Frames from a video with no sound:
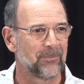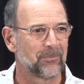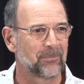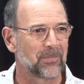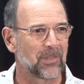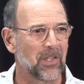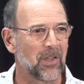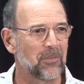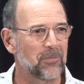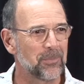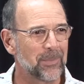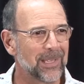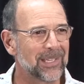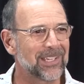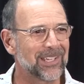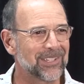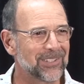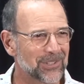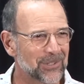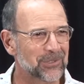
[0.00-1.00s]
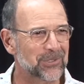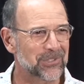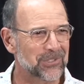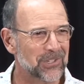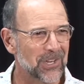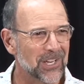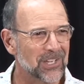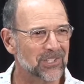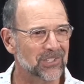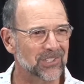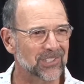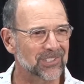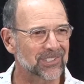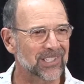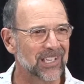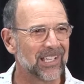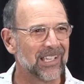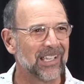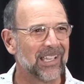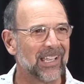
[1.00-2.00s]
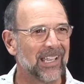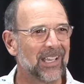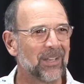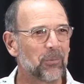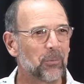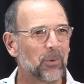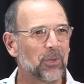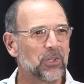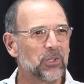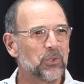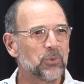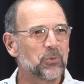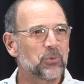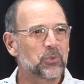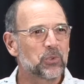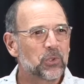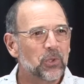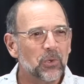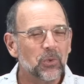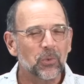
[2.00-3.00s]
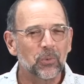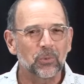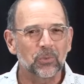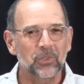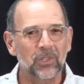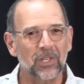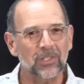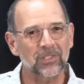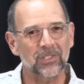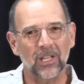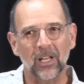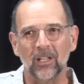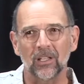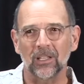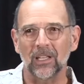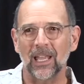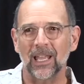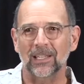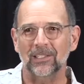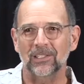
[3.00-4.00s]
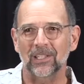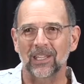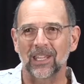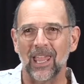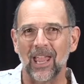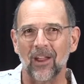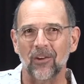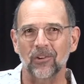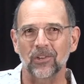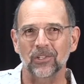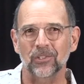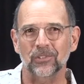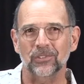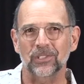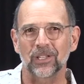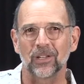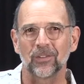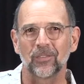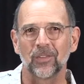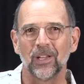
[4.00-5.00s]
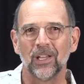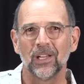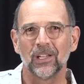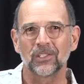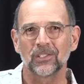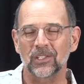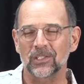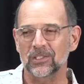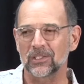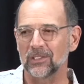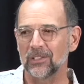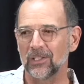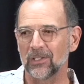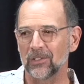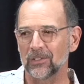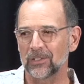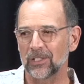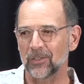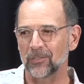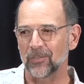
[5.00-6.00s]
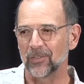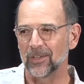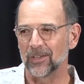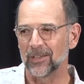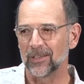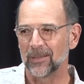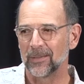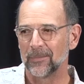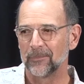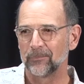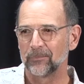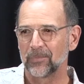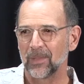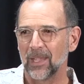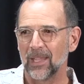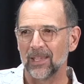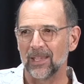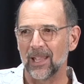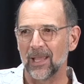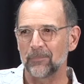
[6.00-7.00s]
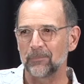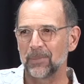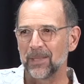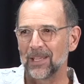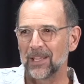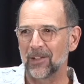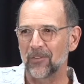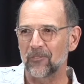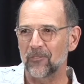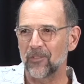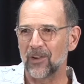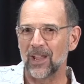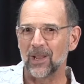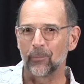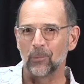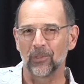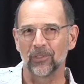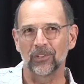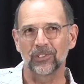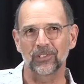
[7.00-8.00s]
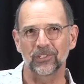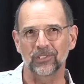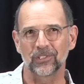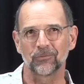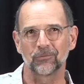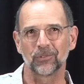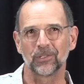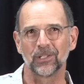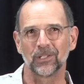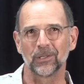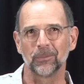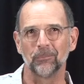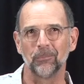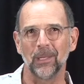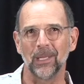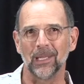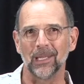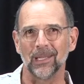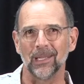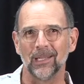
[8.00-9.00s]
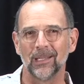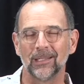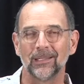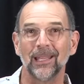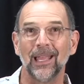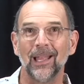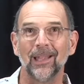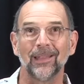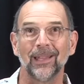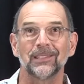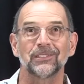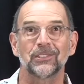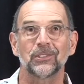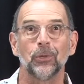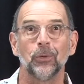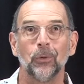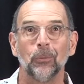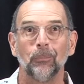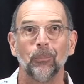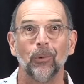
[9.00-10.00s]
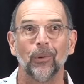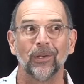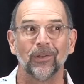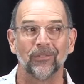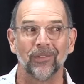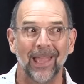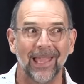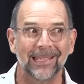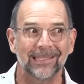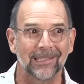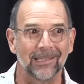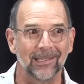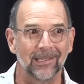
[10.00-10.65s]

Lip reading: of making those changes. And when you do just elect to carry yourself just a little different and not being afraid, well, this isn't really me. That's the whole point of acting,